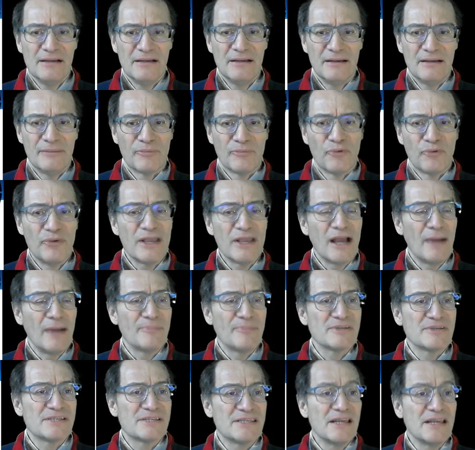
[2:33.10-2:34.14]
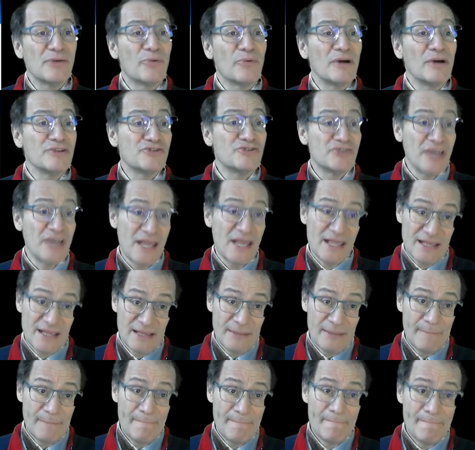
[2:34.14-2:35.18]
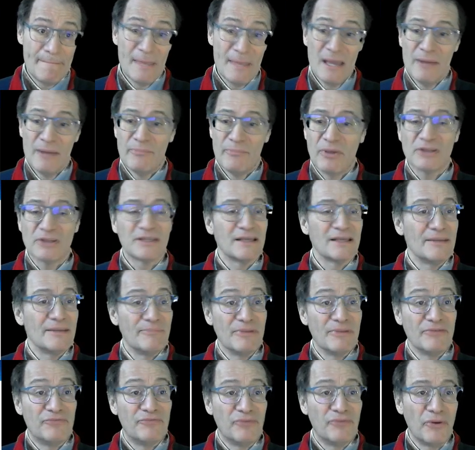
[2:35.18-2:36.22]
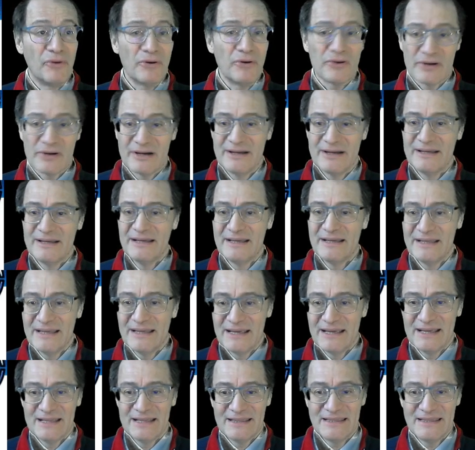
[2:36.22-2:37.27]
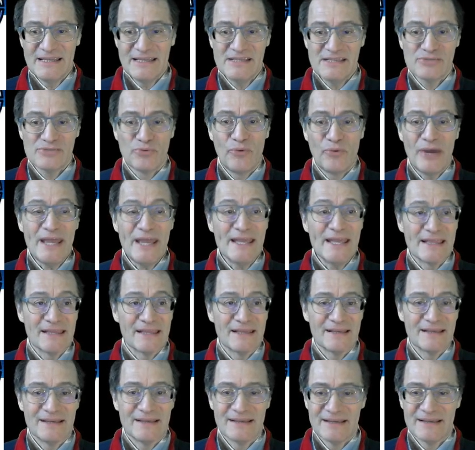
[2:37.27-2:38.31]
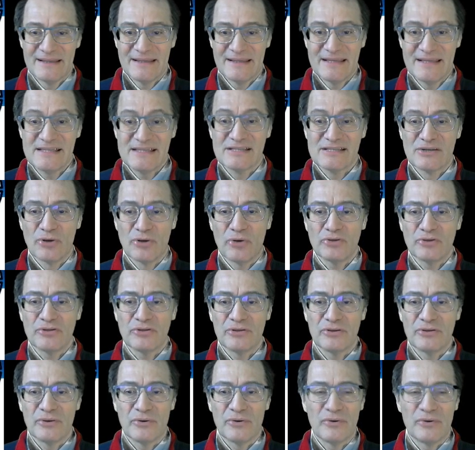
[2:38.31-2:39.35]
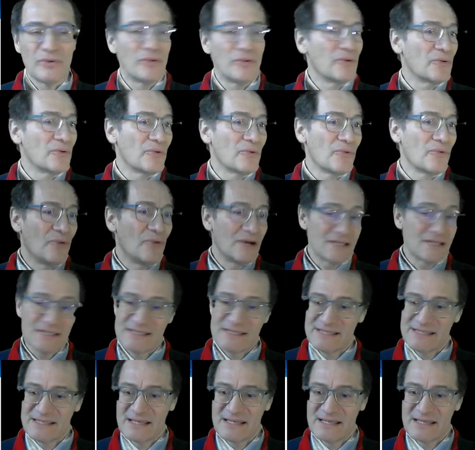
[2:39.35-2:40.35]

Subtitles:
We have still one chain. But before this weight, this load was